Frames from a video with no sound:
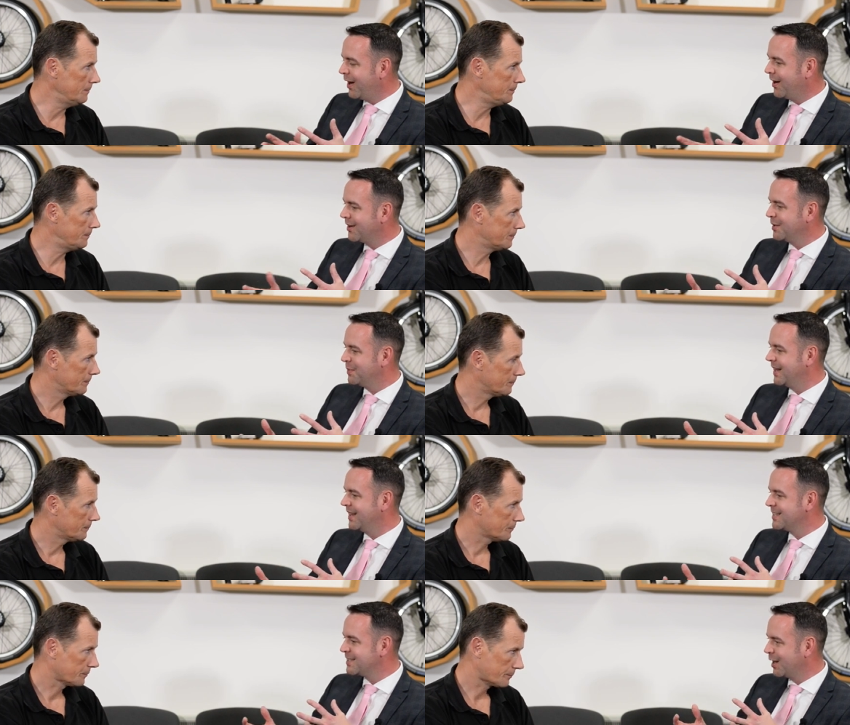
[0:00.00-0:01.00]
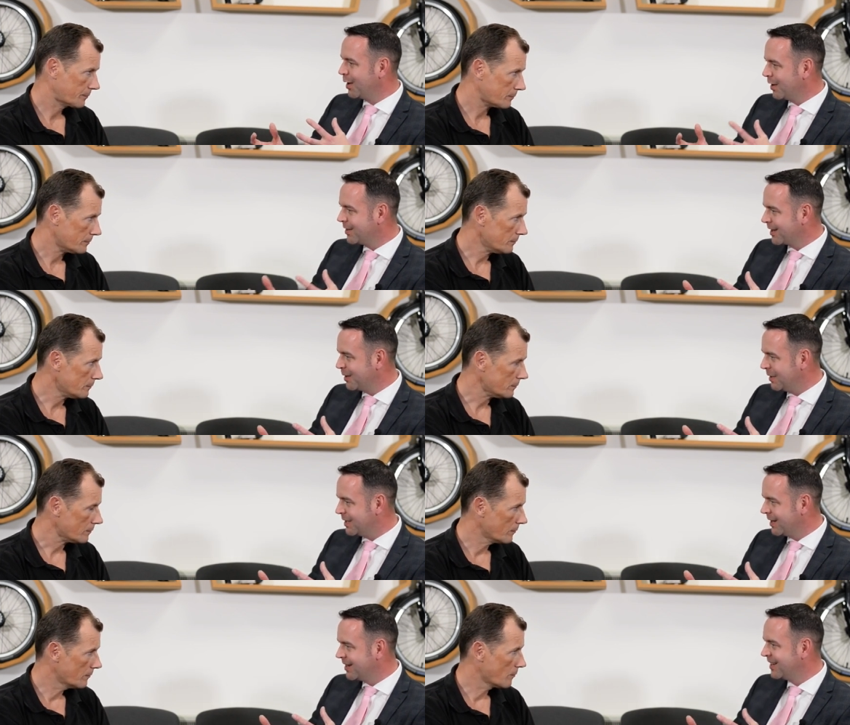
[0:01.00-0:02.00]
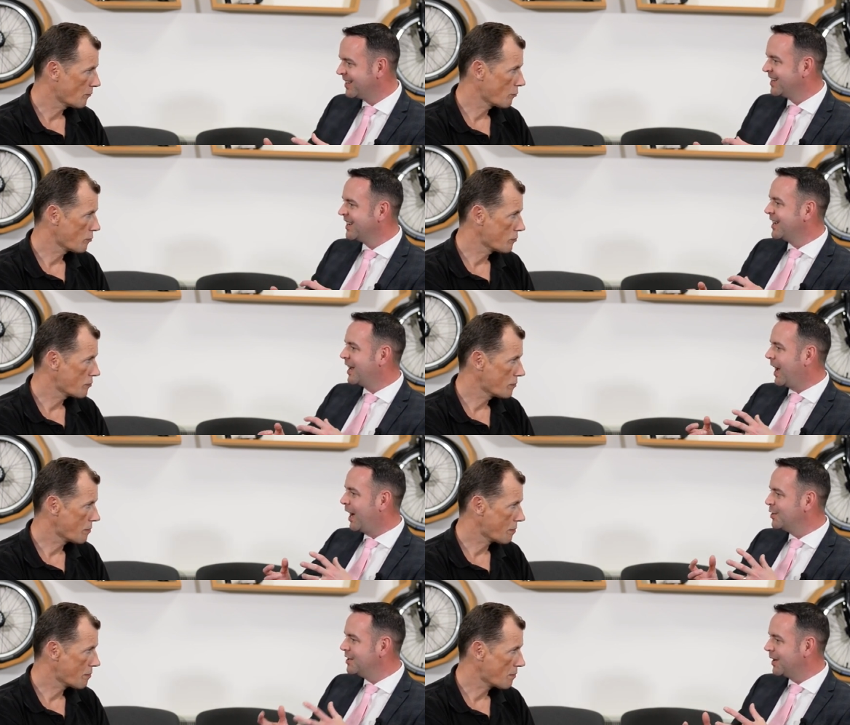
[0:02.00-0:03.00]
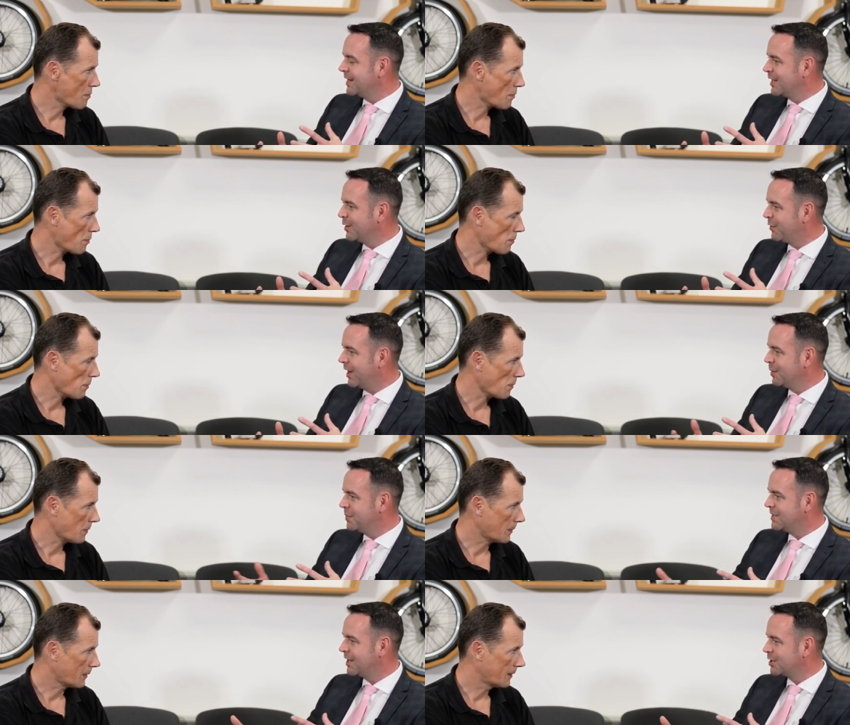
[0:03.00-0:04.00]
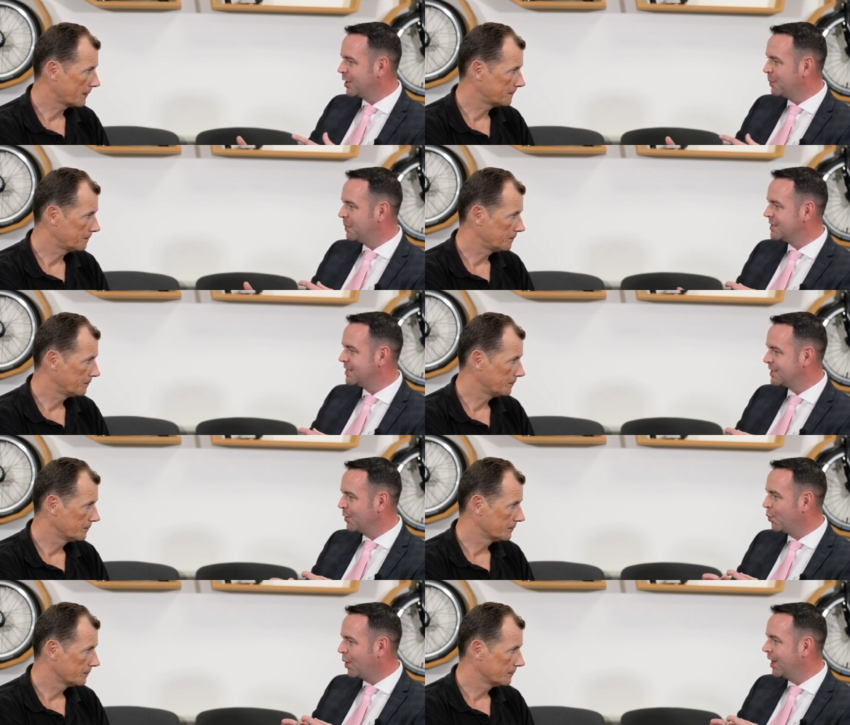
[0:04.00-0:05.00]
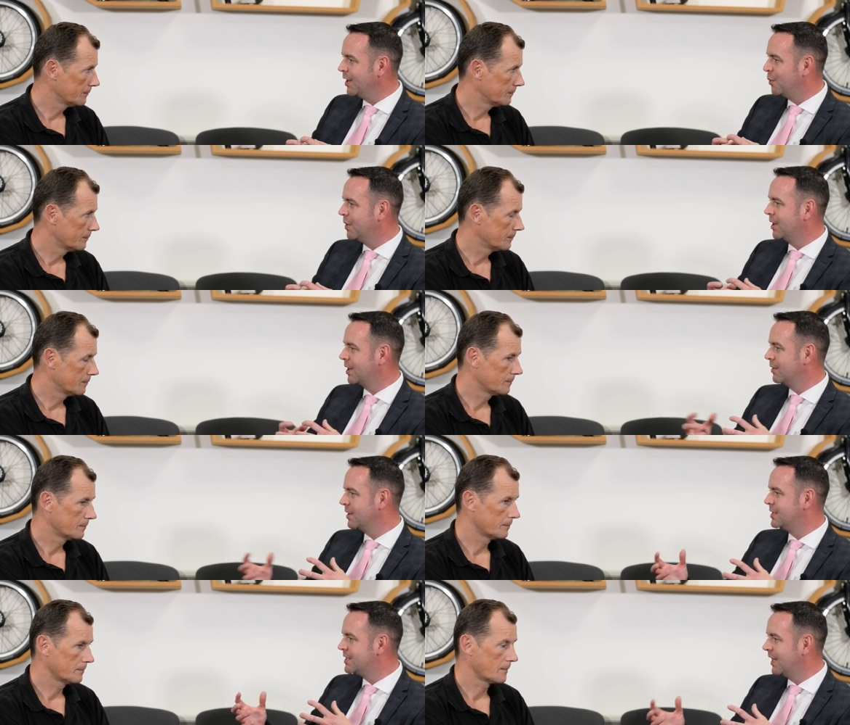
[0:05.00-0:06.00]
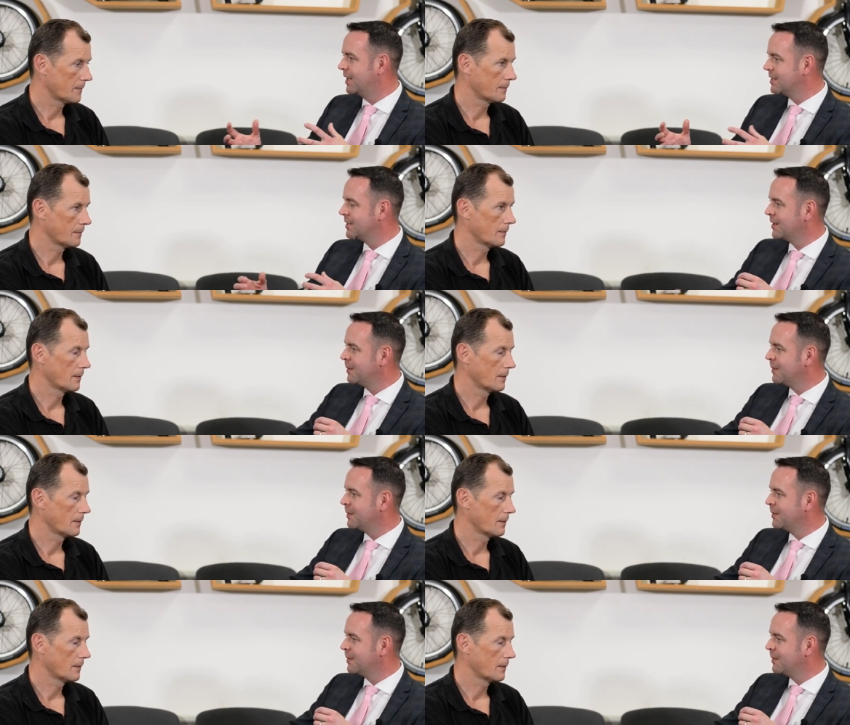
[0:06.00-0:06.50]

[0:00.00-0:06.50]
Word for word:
Speaker 1: Arguably, there's a lot that can be done. How did you identify the potential of the business and where you were going to take it?